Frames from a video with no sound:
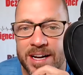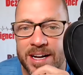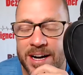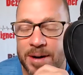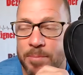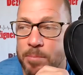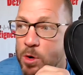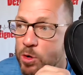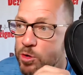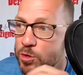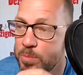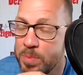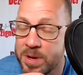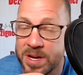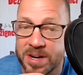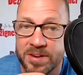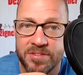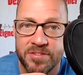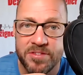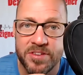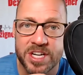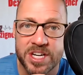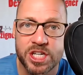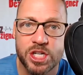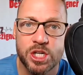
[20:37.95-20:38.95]
most
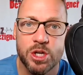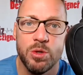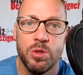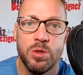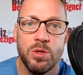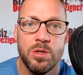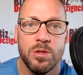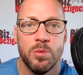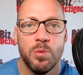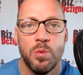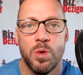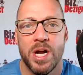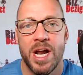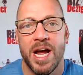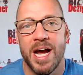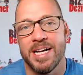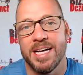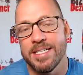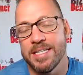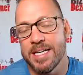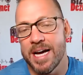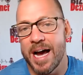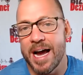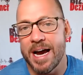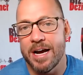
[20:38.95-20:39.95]
beneficial, what
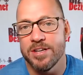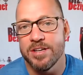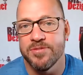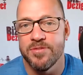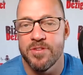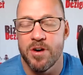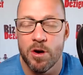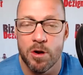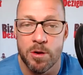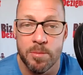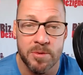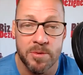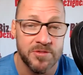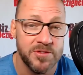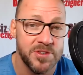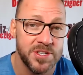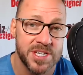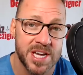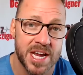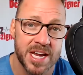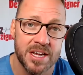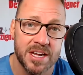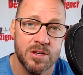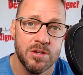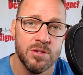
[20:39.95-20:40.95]
has the highest volume of
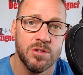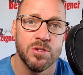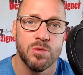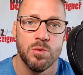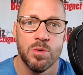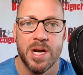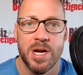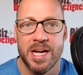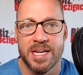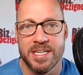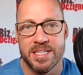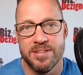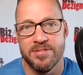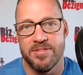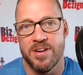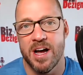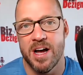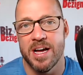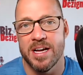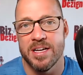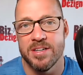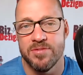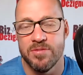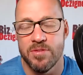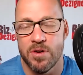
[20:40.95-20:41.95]
sales, what has the
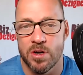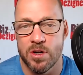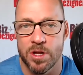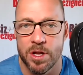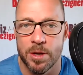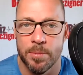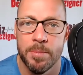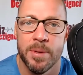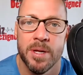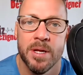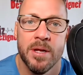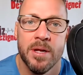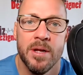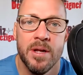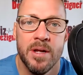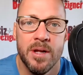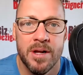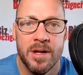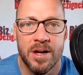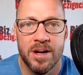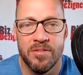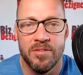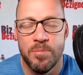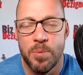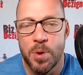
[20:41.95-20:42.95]
highest volume
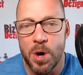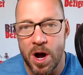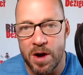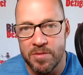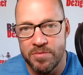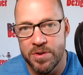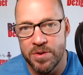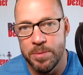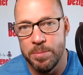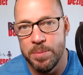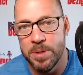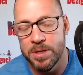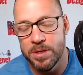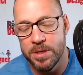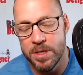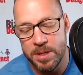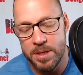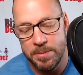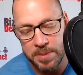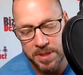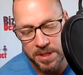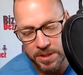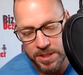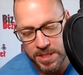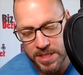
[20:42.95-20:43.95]
of
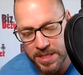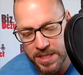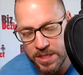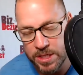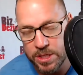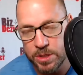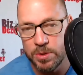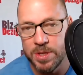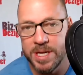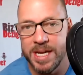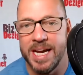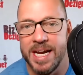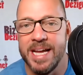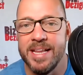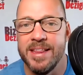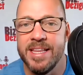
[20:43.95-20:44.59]
profitability built into it.